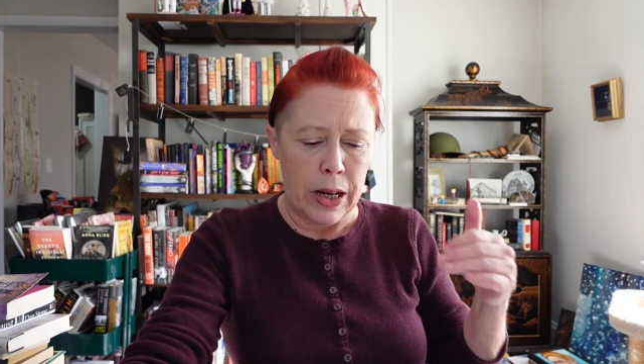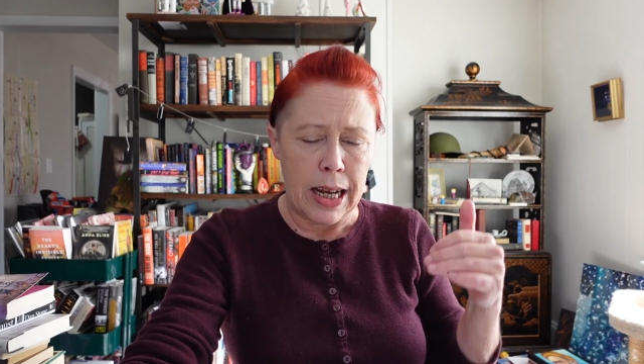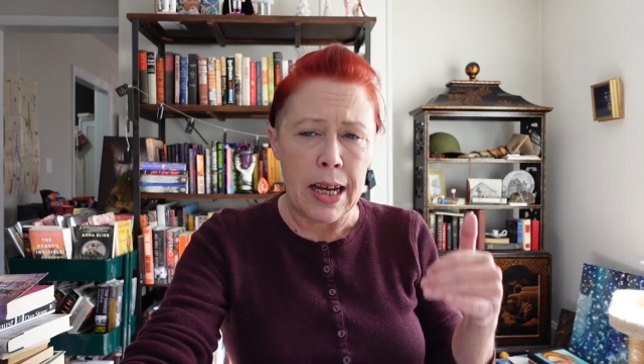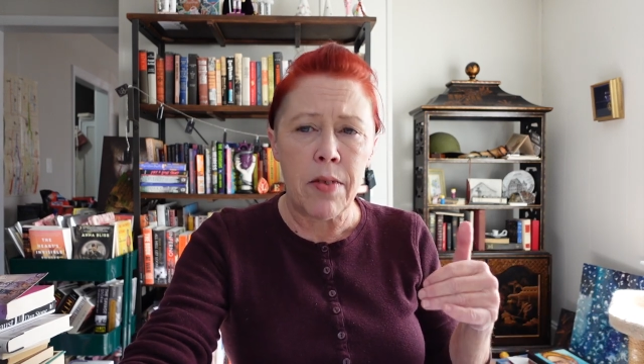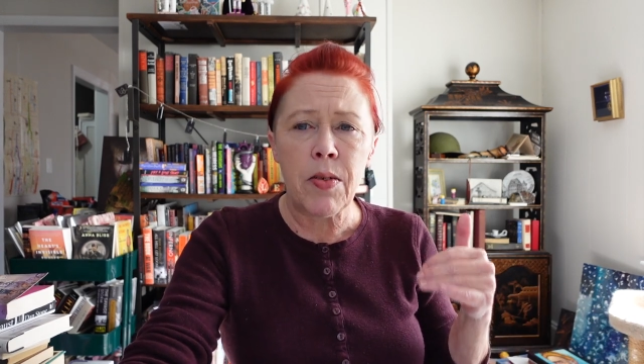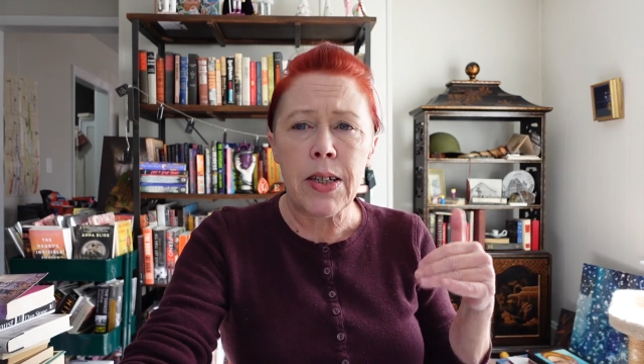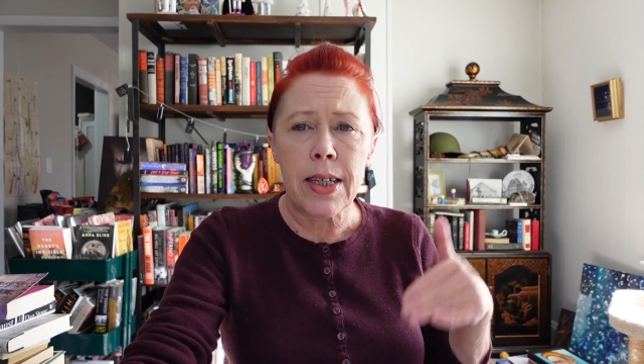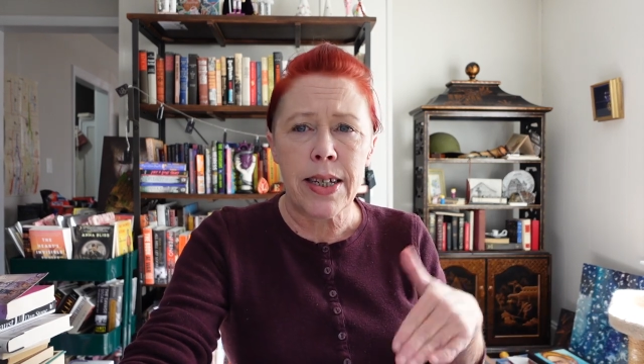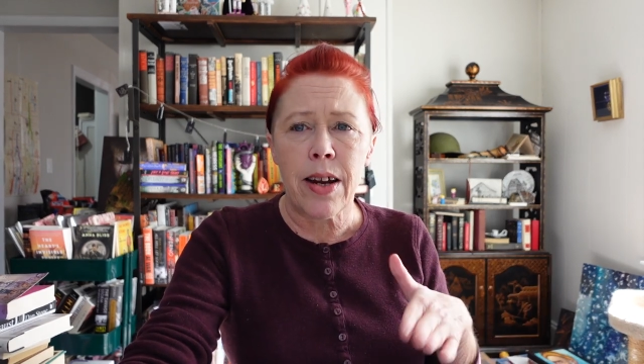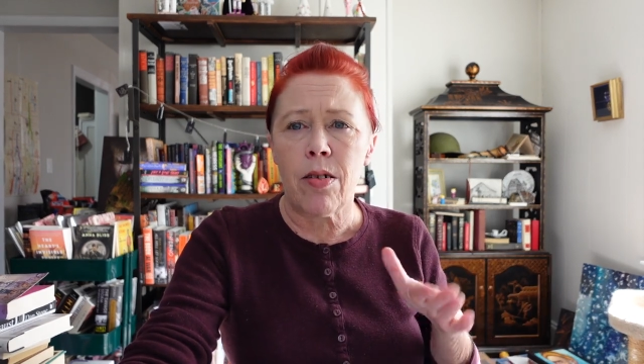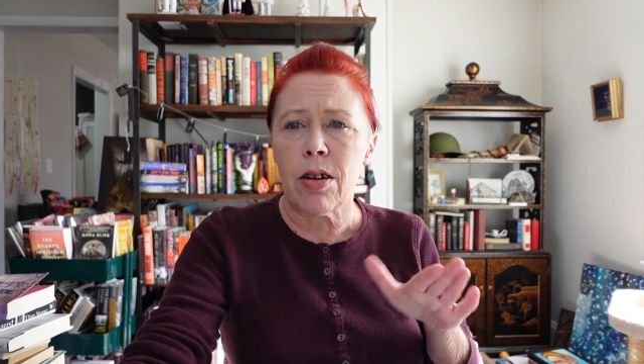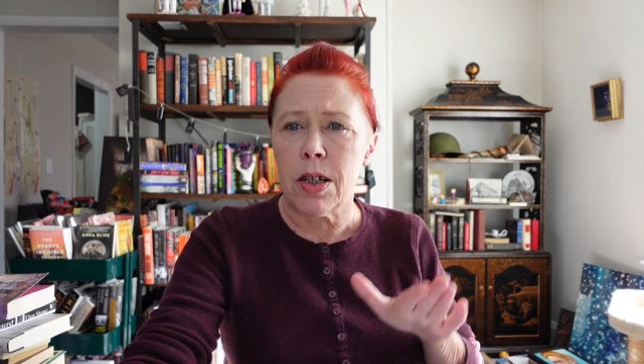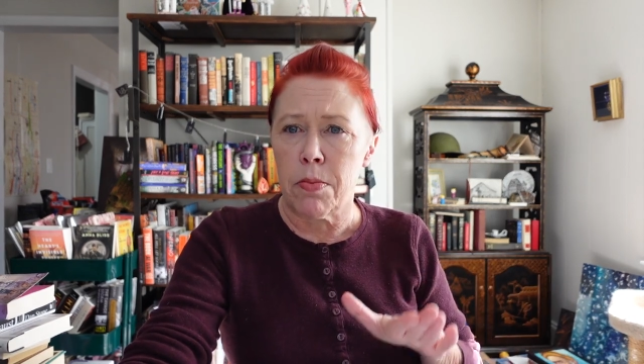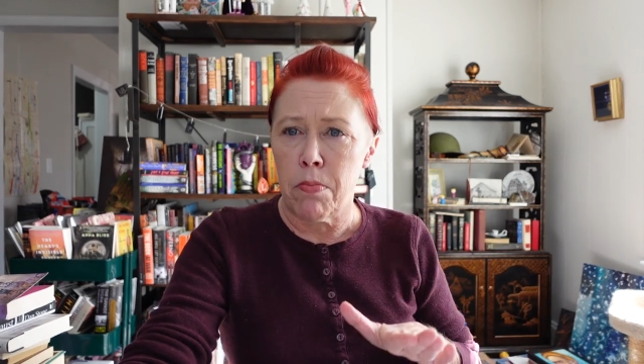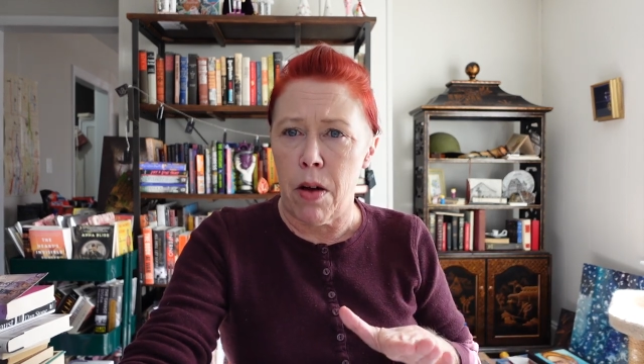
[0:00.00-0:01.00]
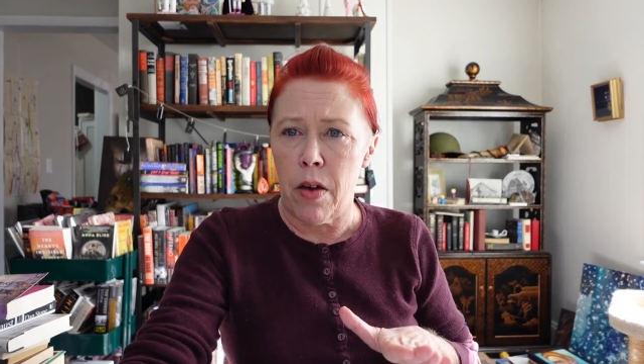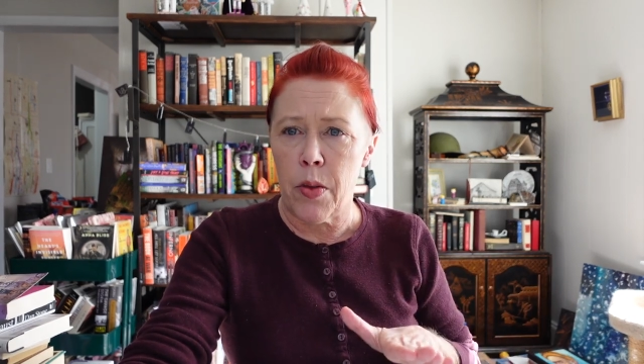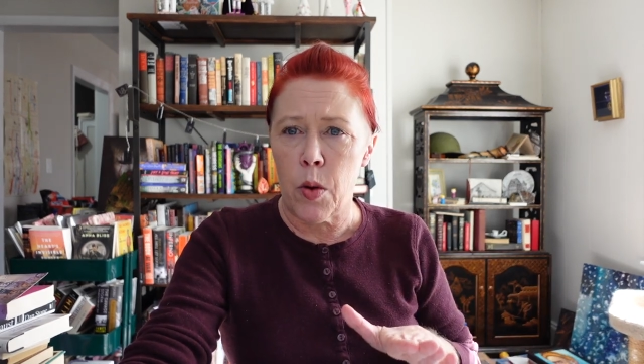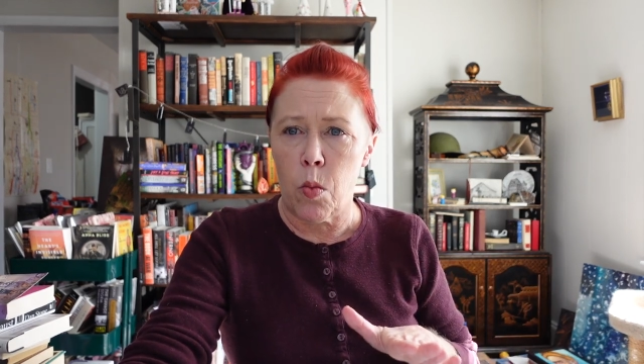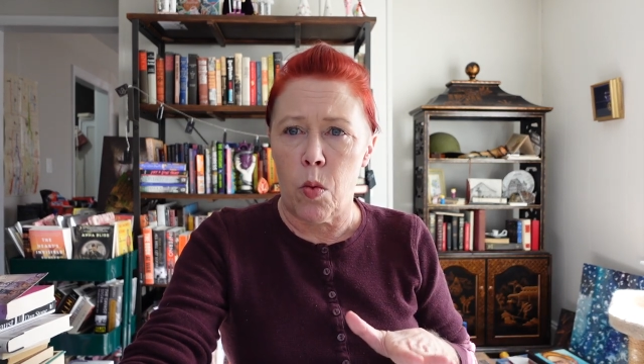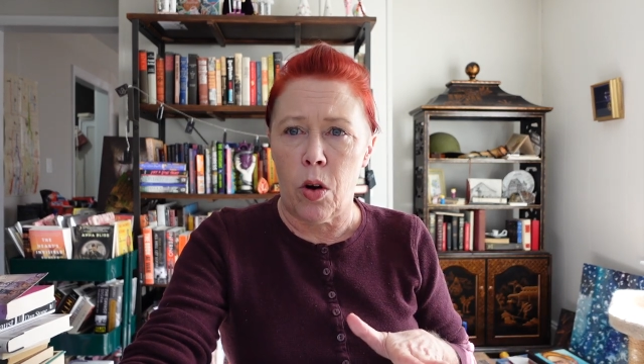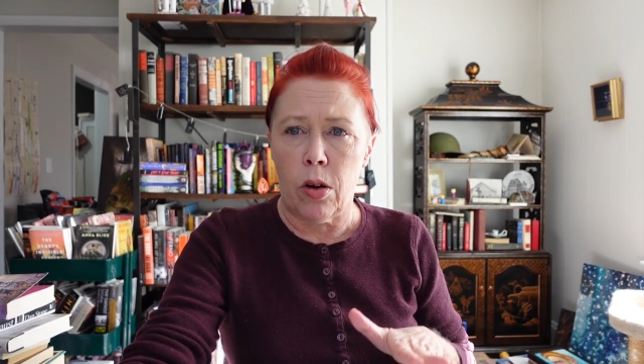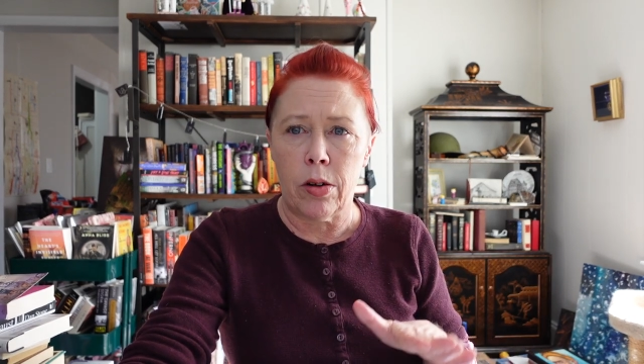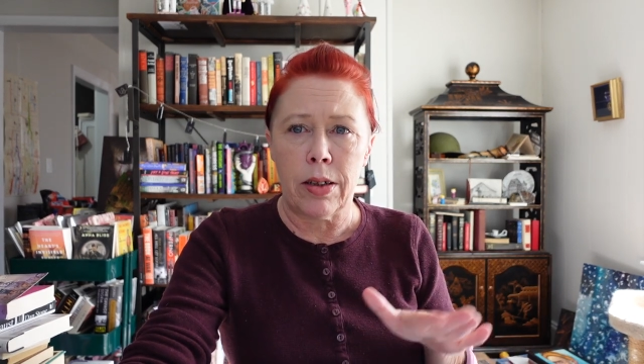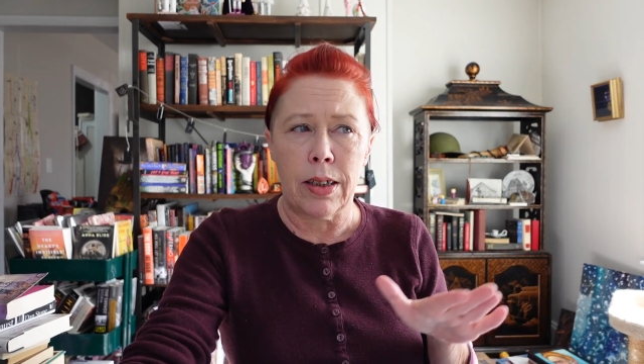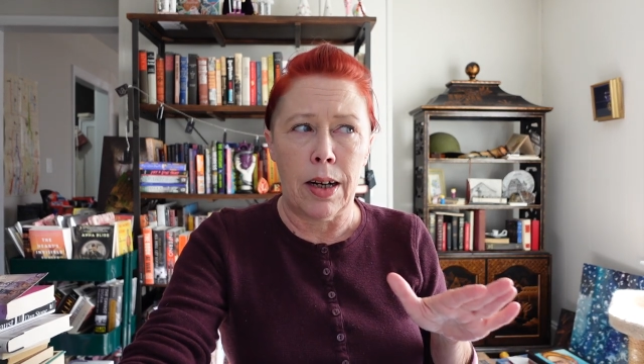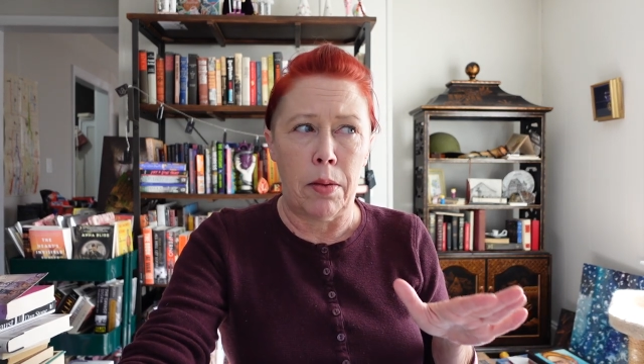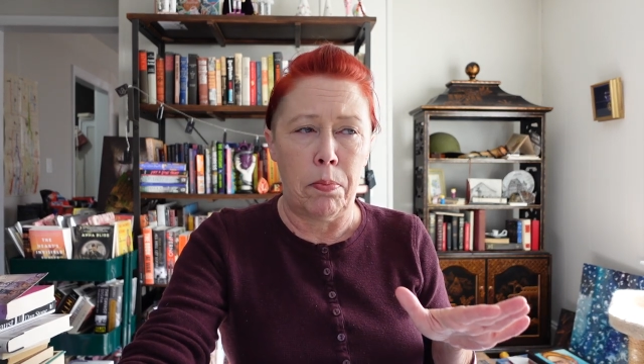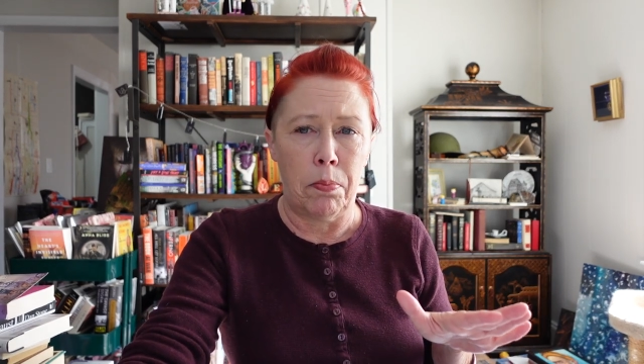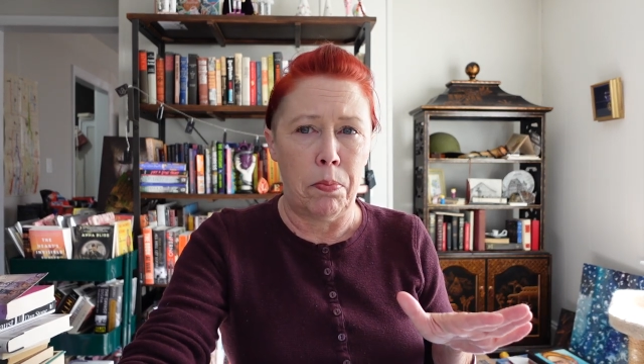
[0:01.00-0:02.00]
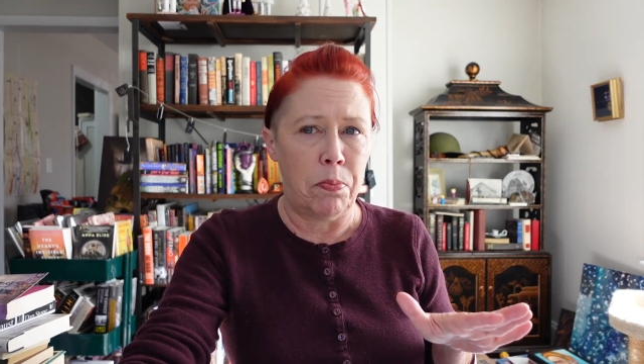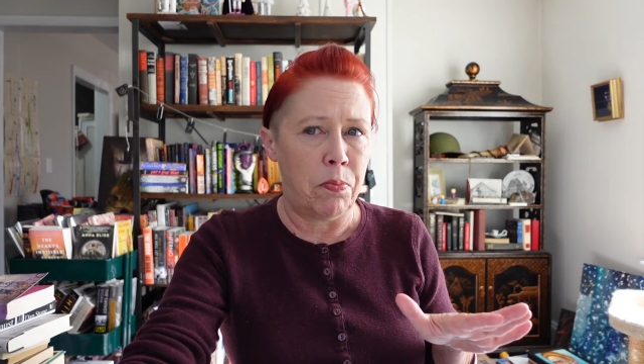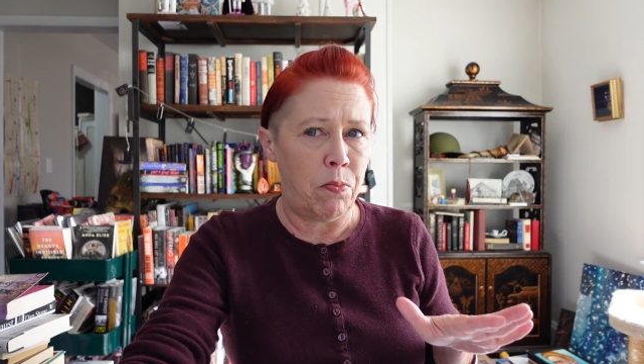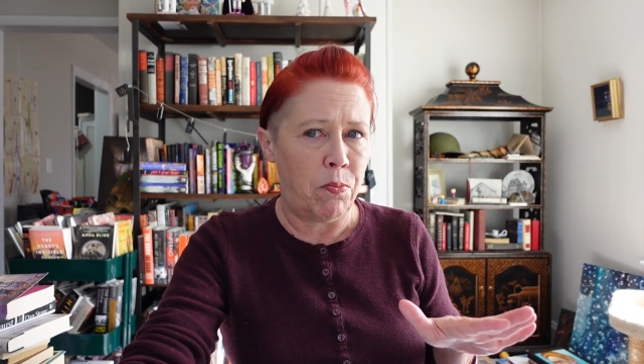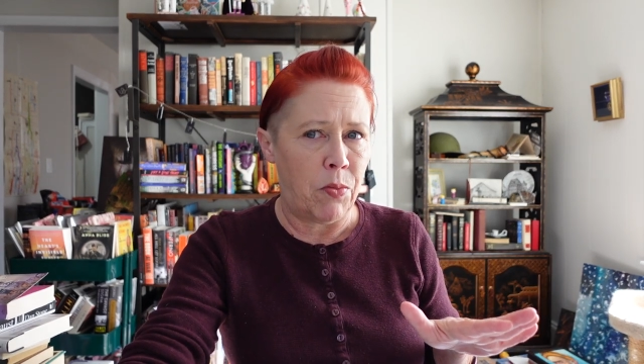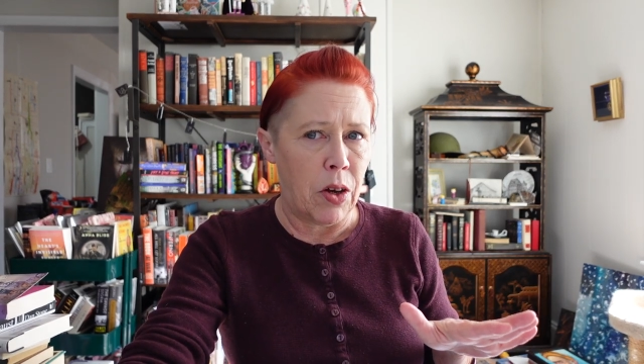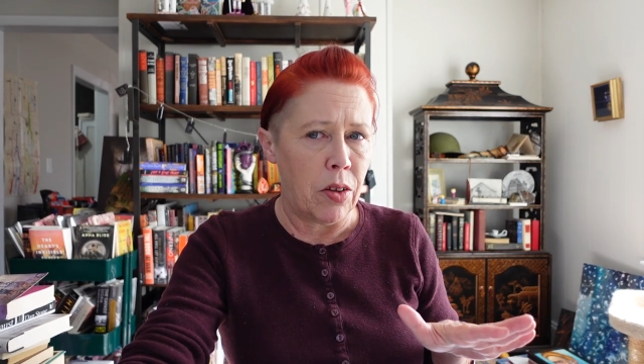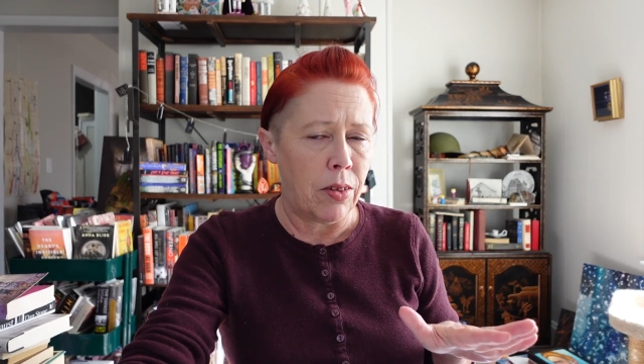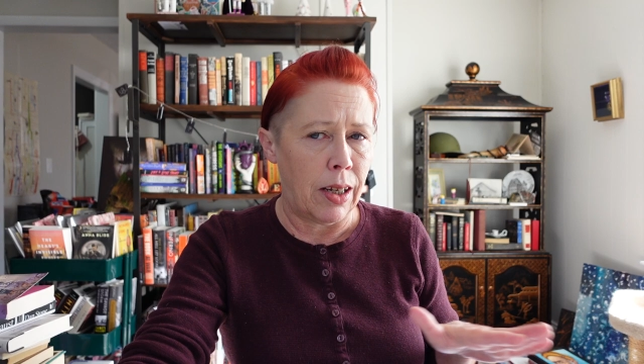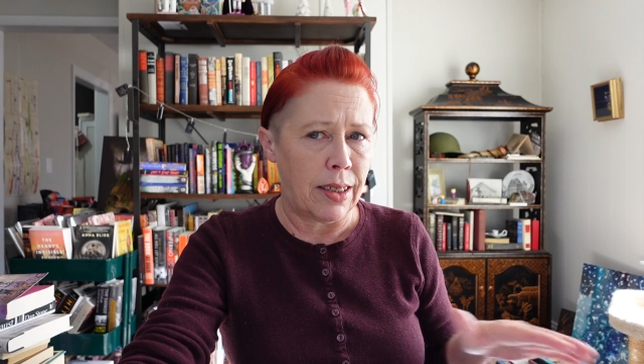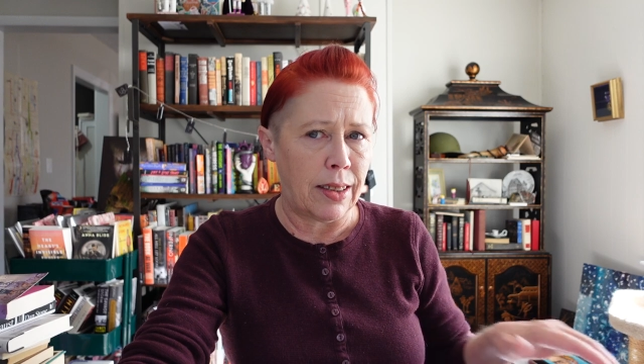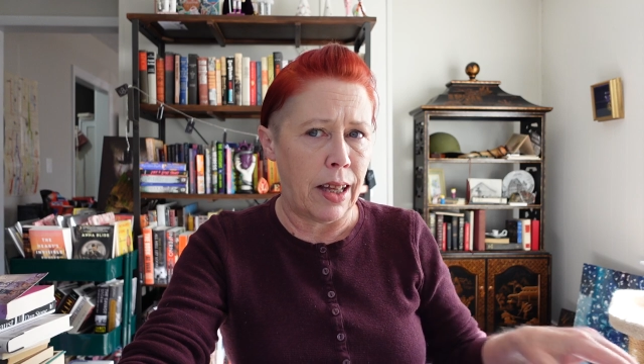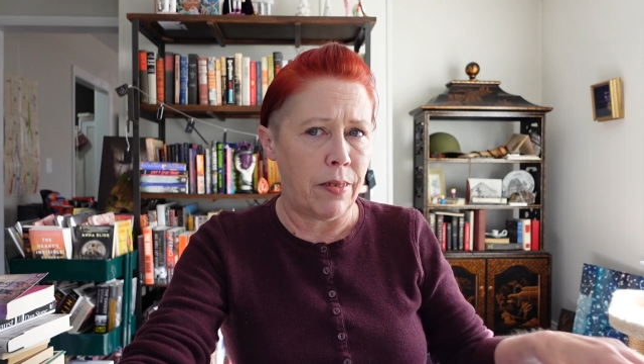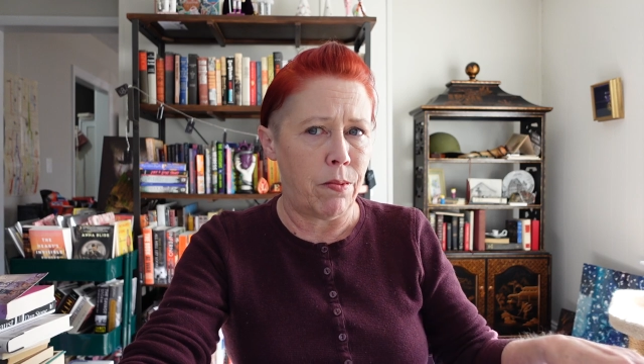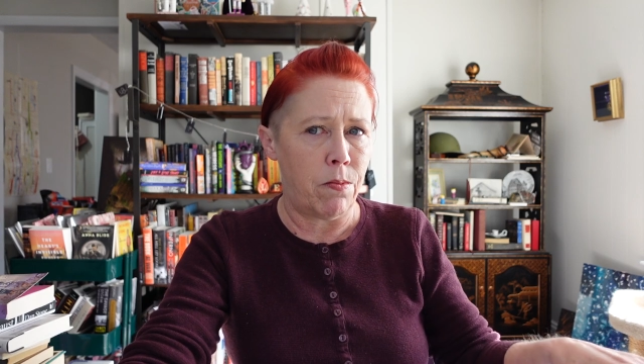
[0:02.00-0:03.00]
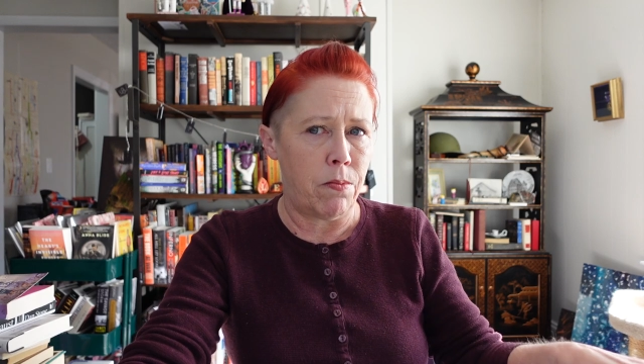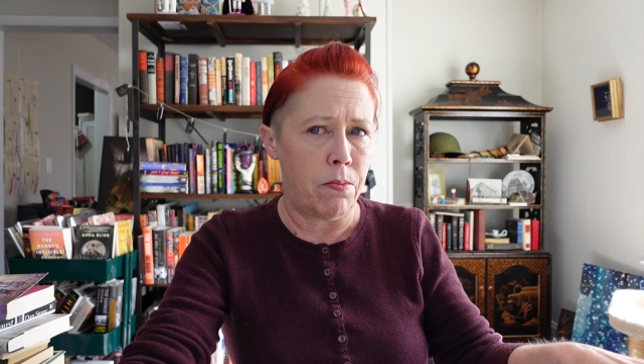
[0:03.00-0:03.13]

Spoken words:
Even Sarah's mother worked, and I felt like that